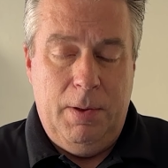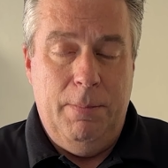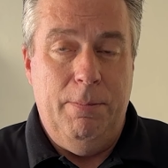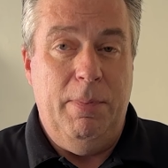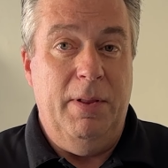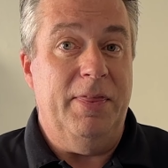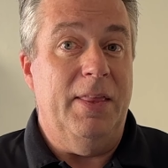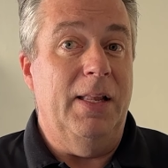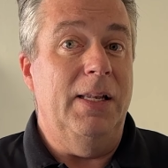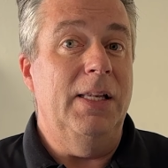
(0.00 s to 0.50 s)

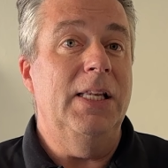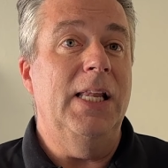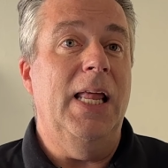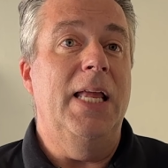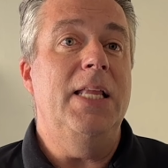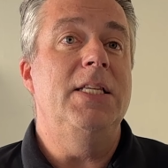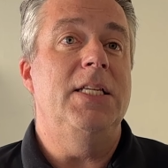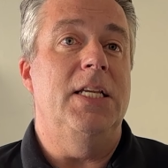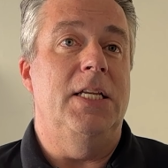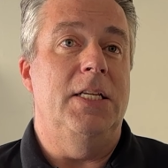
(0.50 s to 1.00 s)
But the
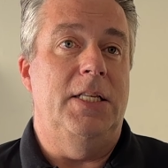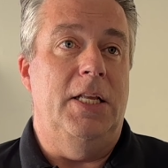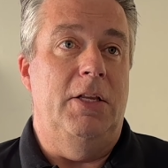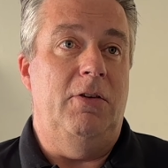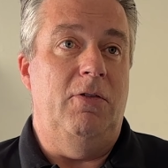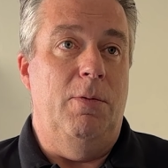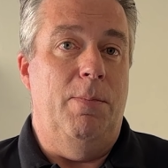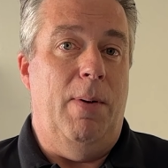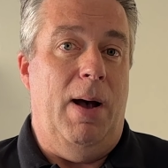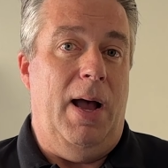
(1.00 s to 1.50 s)
lenses
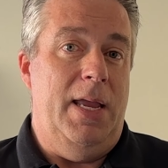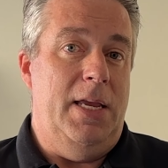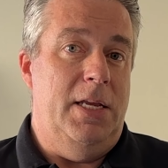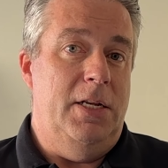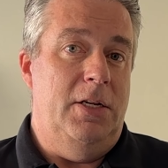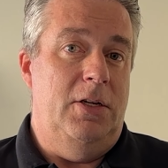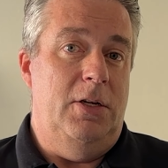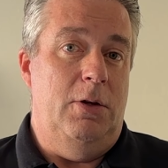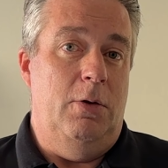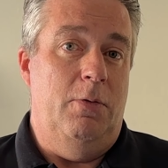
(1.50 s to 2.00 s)
that you buy
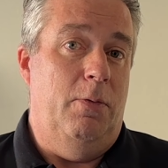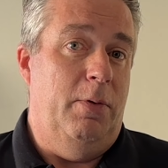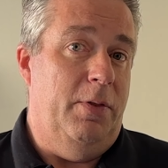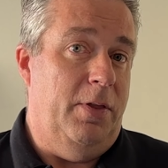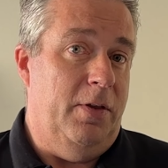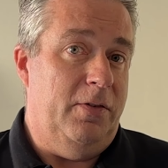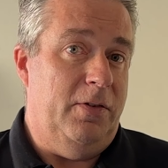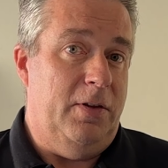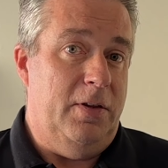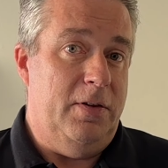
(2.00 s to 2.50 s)
into with
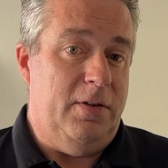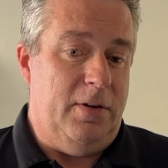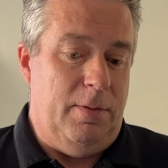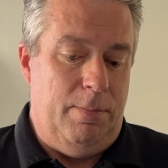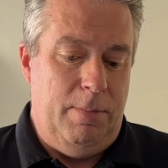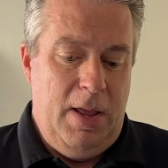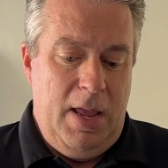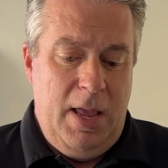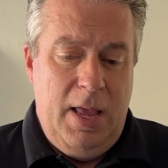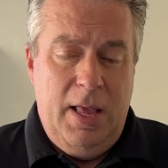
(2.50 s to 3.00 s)
a
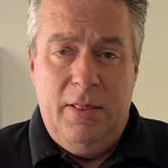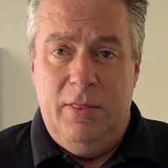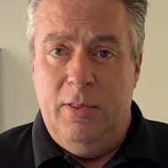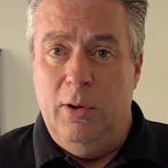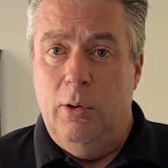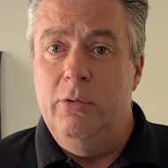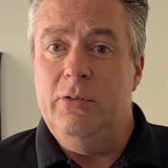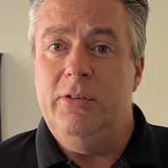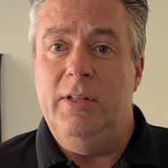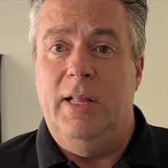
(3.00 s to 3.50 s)
system,
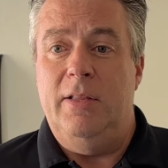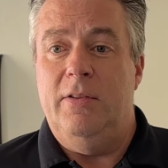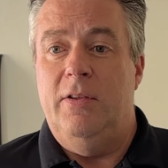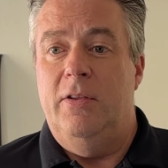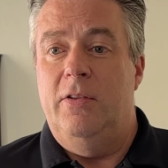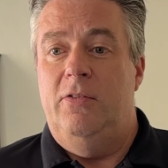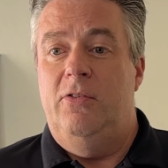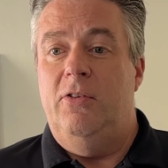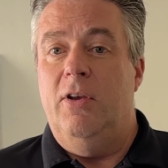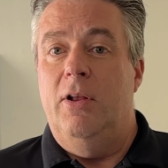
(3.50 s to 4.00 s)
those
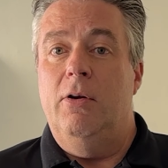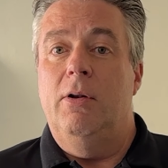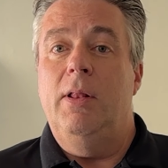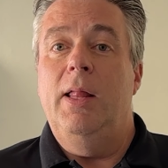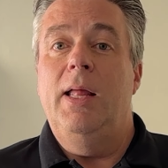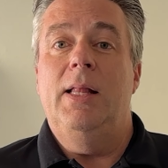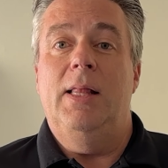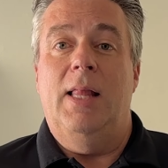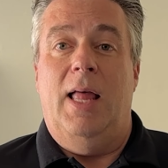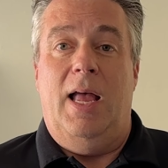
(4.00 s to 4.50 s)
lenses
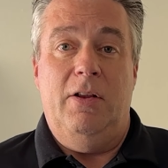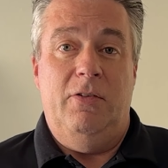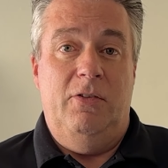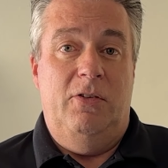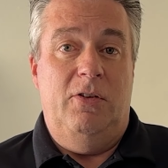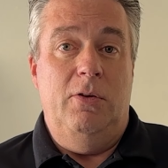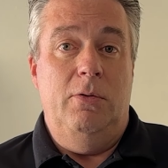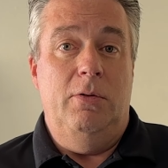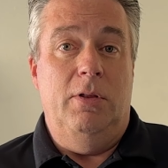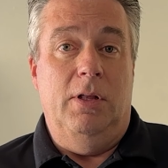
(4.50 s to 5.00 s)
generally
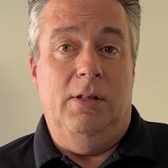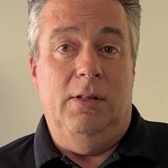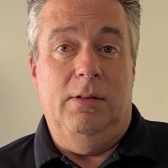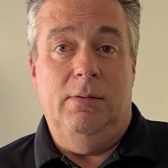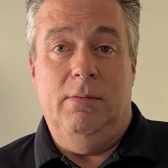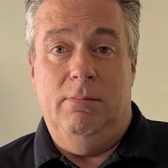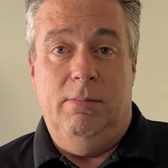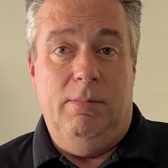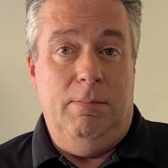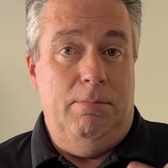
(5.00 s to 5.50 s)
last you the
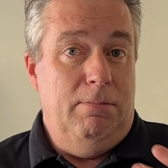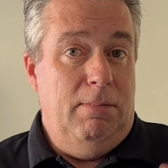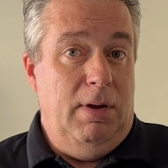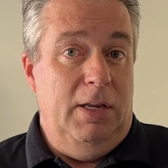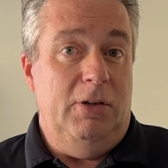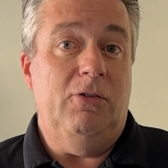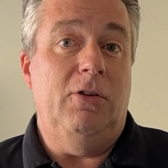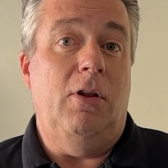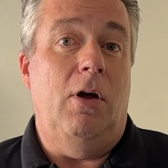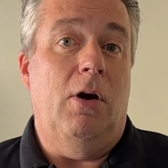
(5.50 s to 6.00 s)

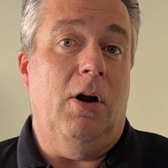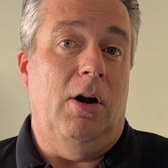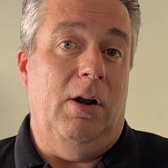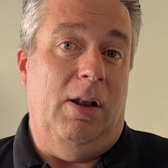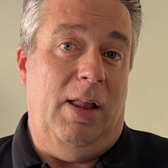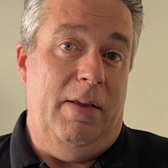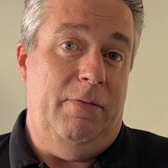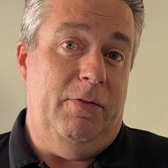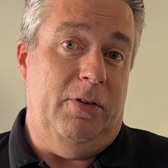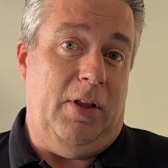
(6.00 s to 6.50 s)
much longer
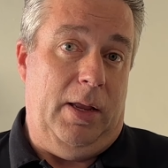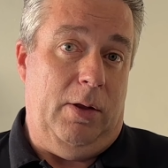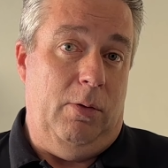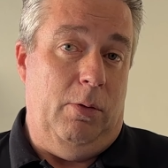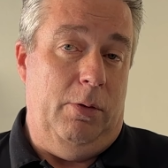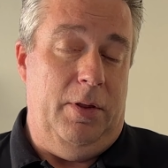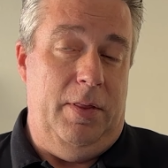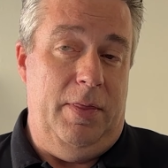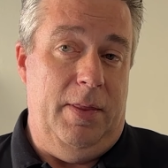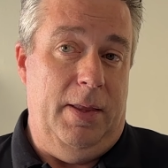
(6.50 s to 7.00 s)
life cycle
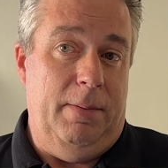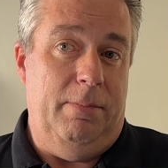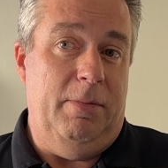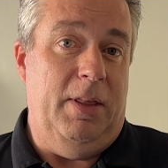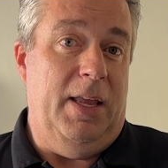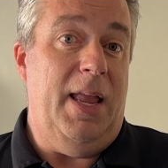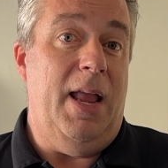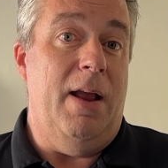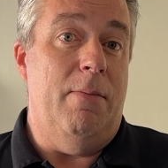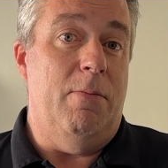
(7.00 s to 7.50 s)
than the
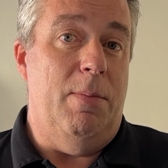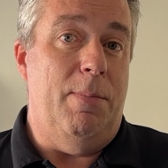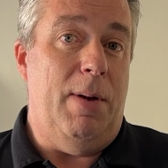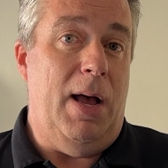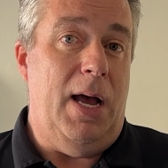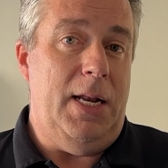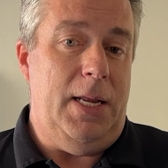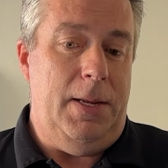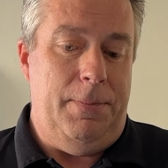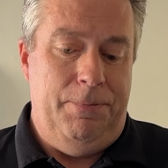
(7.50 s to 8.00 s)
camera
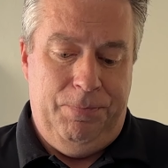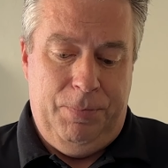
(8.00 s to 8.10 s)
body.